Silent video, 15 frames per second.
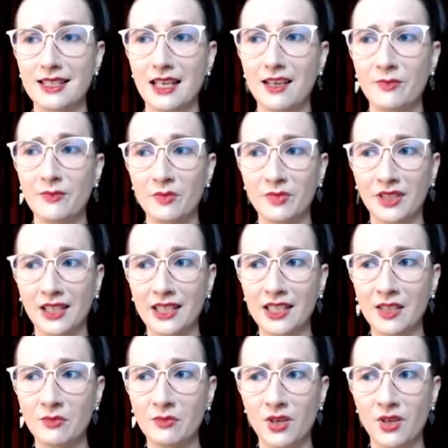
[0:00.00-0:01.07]
I've been
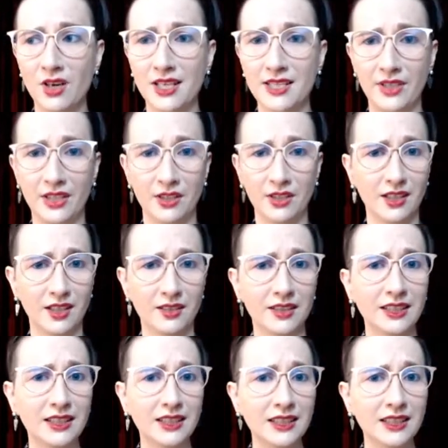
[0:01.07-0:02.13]
playing Box V R,
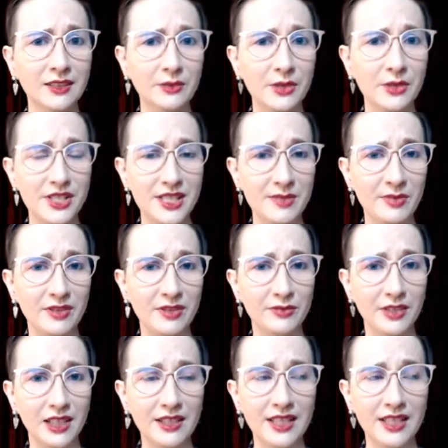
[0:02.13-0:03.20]
which has been
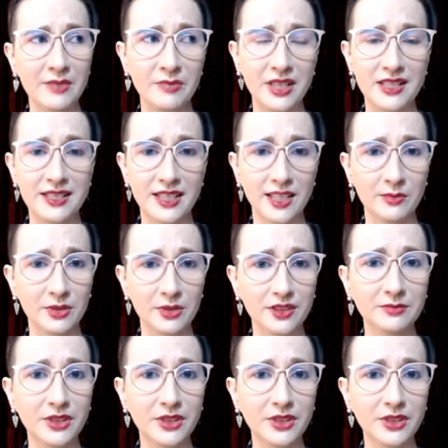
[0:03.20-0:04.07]
fun, and Beat Saber.